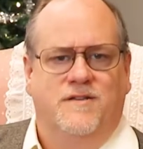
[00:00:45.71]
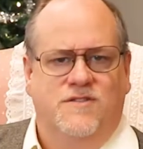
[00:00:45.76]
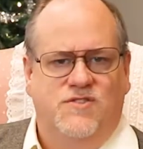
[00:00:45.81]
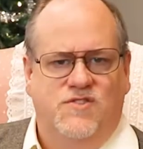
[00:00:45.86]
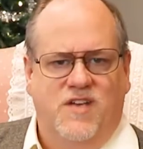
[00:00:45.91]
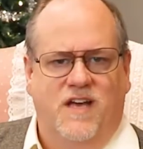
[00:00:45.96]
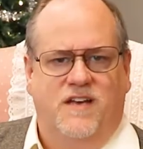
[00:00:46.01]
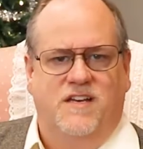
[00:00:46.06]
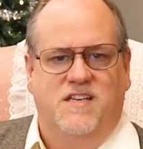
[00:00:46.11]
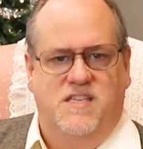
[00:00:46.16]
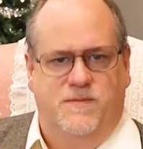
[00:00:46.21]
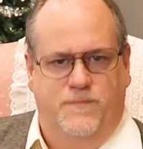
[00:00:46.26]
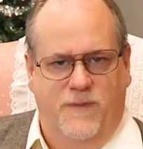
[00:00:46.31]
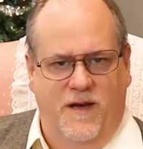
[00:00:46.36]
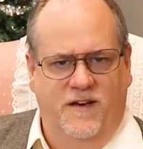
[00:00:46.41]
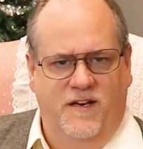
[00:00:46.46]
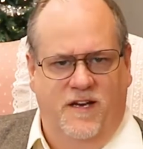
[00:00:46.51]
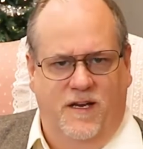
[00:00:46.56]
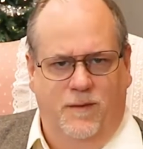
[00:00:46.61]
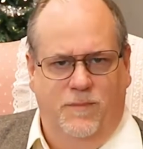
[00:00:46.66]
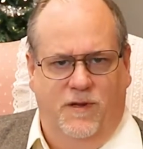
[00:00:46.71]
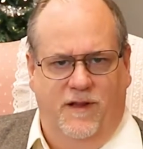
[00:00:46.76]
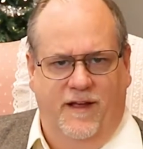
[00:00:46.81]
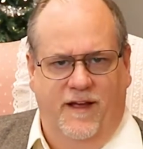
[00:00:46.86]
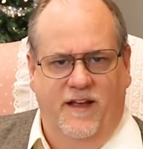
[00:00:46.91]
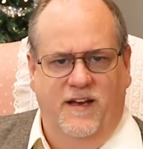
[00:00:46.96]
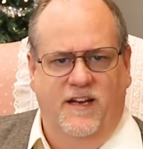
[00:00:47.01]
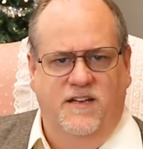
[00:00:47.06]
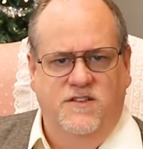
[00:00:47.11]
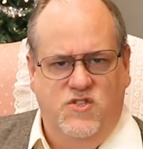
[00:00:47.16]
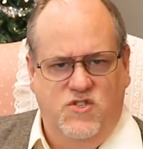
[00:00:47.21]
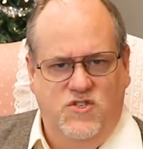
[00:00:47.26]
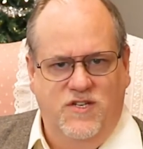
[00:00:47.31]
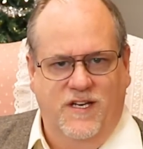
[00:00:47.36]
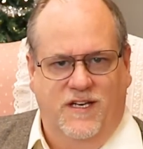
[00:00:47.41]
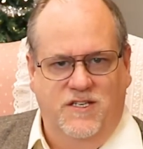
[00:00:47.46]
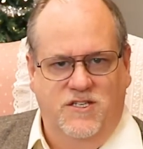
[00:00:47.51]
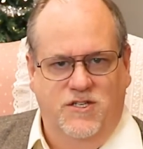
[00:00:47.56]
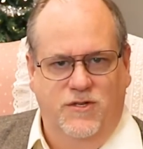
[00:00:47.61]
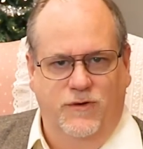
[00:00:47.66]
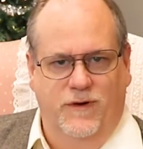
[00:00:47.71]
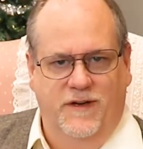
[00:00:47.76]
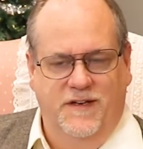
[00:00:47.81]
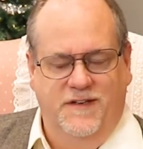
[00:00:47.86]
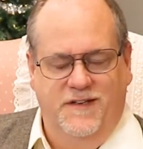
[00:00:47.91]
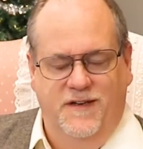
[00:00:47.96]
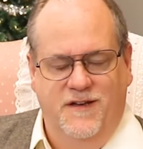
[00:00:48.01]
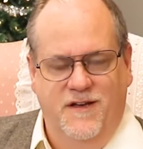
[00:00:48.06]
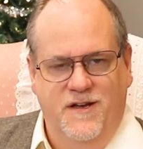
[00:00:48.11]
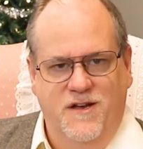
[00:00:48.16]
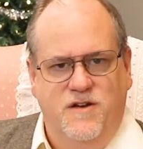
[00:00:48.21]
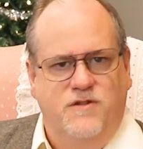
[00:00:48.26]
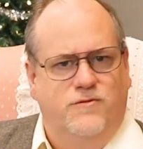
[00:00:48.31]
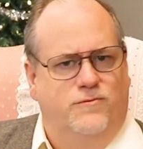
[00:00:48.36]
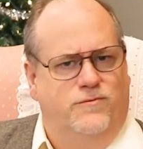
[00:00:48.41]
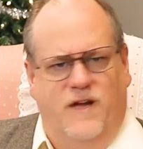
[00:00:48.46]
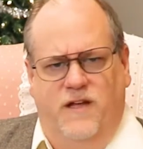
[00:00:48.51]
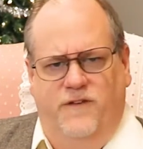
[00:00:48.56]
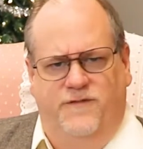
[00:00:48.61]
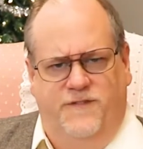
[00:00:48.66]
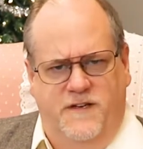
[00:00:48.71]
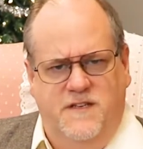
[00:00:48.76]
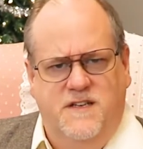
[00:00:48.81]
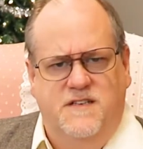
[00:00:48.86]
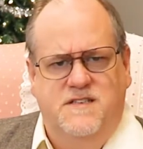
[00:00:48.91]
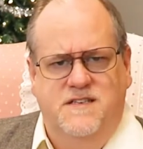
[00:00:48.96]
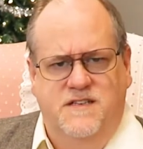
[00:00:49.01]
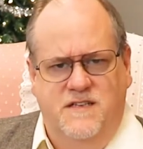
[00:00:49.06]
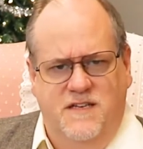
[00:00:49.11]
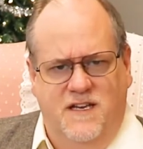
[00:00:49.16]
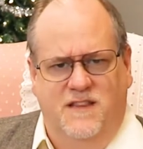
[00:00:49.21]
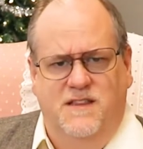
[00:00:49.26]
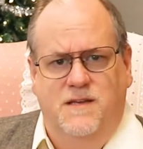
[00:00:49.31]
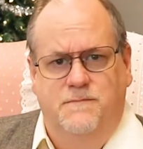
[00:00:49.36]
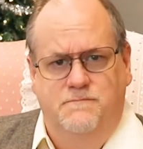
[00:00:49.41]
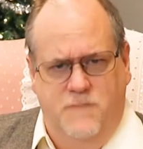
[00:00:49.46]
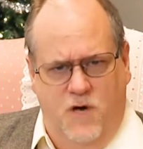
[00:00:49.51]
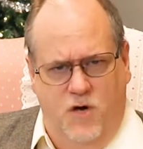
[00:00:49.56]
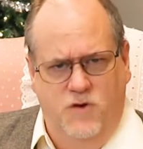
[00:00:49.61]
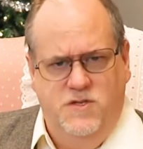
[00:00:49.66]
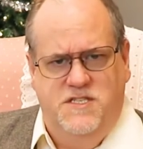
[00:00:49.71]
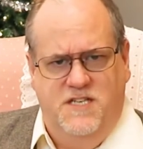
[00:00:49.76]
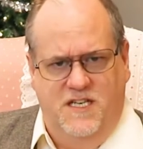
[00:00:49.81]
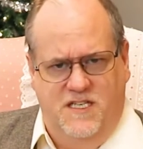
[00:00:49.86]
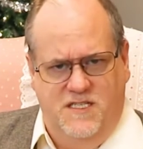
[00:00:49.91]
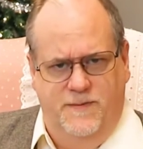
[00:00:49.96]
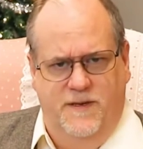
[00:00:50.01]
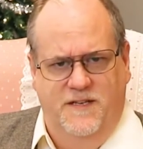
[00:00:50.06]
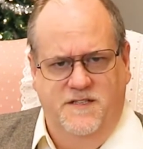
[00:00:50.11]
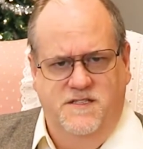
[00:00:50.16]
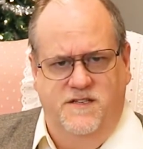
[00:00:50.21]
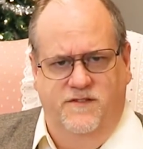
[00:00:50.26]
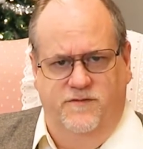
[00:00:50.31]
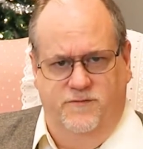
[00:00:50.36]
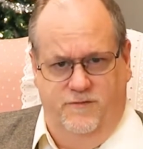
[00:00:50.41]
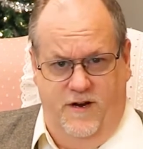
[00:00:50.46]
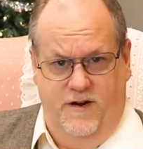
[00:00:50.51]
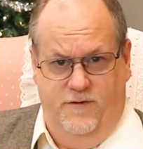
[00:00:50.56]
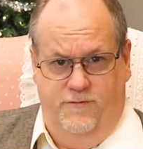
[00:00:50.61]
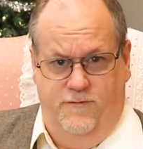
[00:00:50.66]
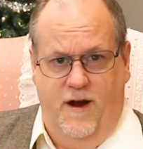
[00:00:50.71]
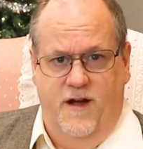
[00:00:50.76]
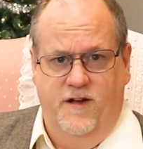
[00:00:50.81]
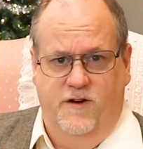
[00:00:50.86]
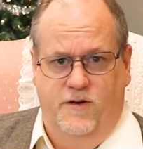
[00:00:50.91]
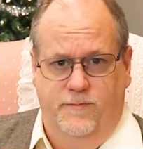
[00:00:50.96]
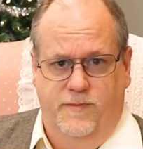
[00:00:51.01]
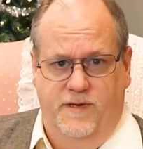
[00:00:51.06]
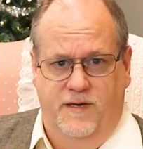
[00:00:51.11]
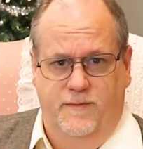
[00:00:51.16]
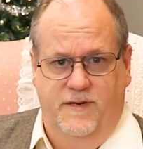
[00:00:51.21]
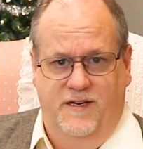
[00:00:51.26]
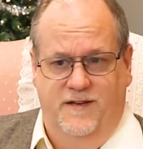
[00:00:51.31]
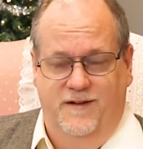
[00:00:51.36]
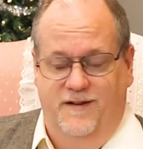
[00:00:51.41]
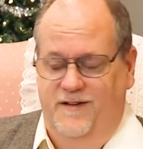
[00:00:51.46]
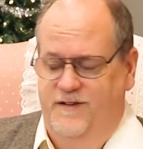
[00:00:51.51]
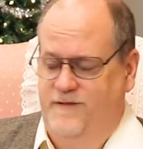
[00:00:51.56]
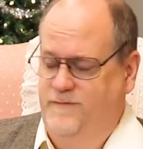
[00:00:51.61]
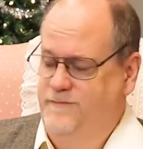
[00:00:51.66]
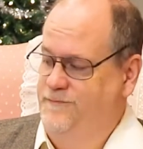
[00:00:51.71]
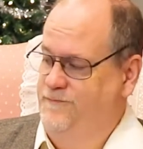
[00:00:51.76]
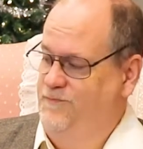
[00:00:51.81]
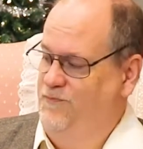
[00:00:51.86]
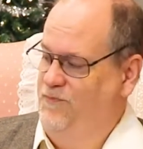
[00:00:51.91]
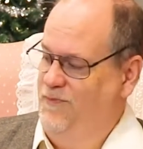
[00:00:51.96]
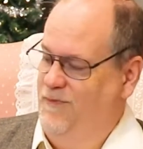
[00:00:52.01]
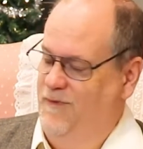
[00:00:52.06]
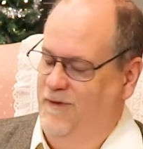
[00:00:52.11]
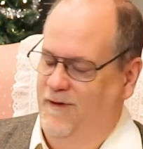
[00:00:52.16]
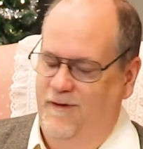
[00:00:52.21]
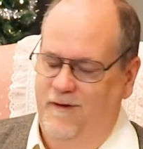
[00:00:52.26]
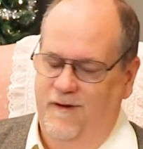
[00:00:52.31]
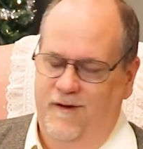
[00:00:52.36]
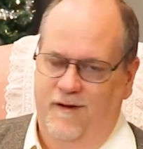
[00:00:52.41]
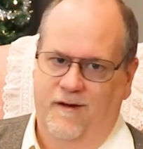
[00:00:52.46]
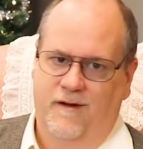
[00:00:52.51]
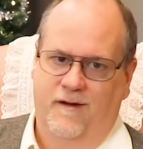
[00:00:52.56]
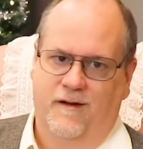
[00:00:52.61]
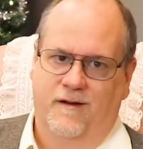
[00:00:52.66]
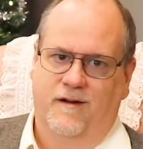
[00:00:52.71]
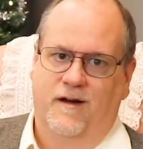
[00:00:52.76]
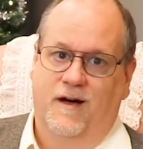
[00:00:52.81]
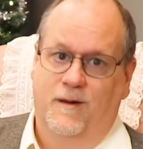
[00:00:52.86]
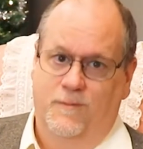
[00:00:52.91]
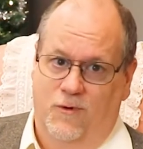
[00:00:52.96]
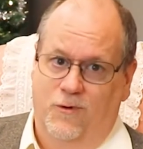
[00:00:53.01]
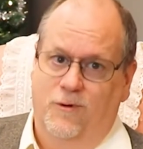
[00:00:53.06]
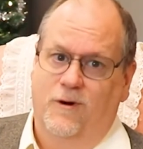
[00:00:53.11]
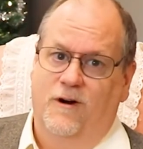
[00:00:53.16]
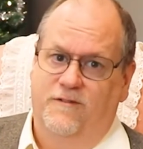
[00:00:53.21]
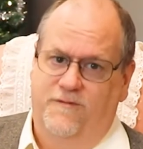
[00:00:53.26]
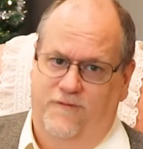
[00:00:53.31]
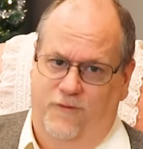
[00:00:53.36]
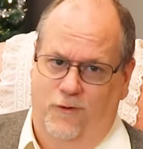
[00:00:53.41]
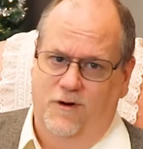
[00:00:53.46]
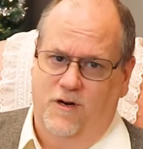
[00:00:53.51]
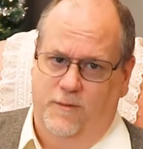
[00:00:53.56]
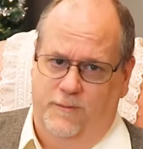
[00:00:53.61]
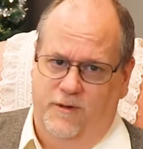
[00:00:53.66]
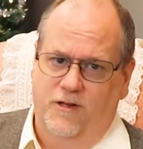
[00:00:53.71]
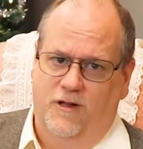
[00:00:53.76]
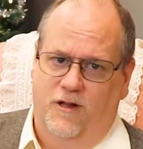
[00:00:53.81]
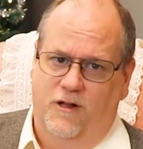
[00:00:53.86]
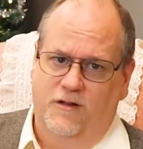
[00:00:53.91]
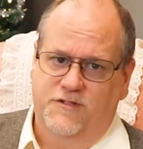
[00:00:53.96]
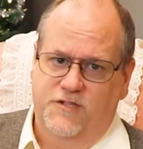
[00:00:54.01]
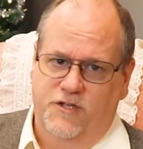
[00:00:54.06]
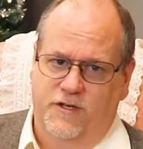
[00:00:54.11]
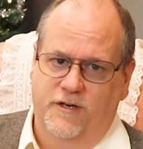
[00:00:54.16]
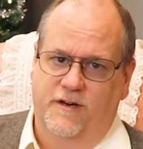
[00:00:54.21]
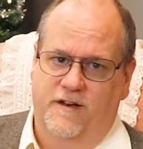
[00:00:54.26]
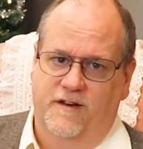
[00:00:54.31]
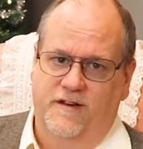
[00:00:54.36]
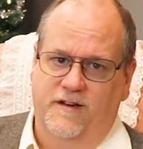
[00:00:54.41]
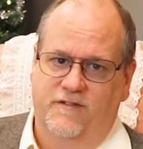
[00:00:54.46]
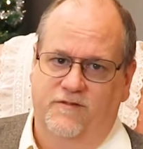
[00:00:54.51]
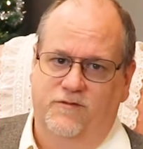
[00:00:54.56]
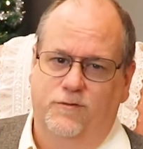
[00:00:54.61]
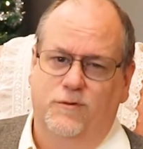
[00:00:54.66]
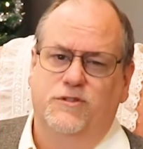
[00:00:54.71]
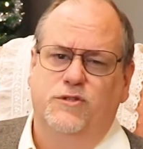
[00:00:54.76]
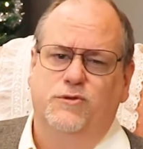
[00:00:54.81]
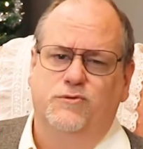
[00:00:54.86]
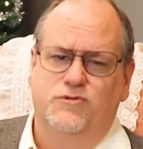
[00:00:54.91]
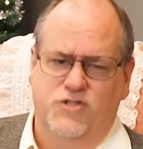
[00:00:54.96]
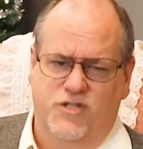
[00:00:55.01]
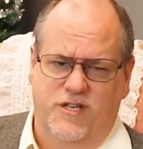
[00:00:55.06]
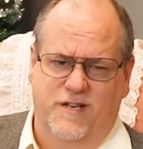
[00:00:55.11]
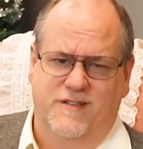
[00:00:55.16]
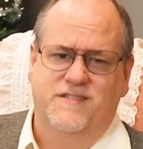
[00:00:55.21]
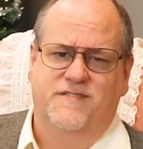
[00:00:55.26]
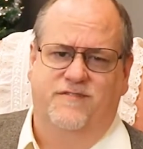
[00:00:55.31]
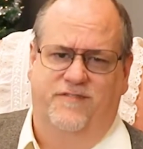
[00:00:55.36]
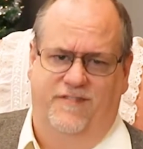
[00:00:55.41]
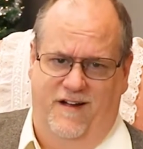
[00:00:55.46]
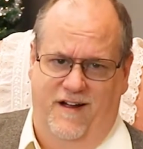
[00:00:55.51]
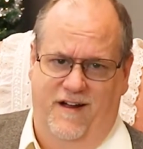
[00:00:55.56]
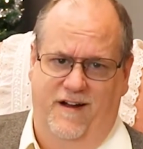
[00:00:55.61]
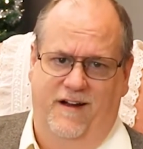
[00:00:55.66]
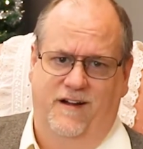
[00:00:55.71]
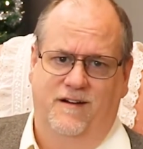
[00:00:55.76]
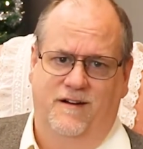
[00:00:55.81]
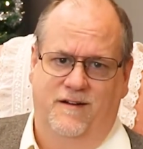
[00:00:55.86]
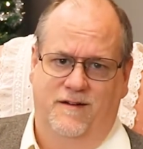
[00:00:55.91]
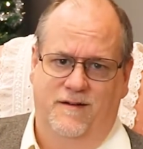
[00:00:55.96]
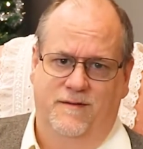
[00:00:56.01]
Set a spending plan and stick to it. Ralphie doesn't need the most expensive Red Ryder BB gun. A more affordable alternative will do just fine.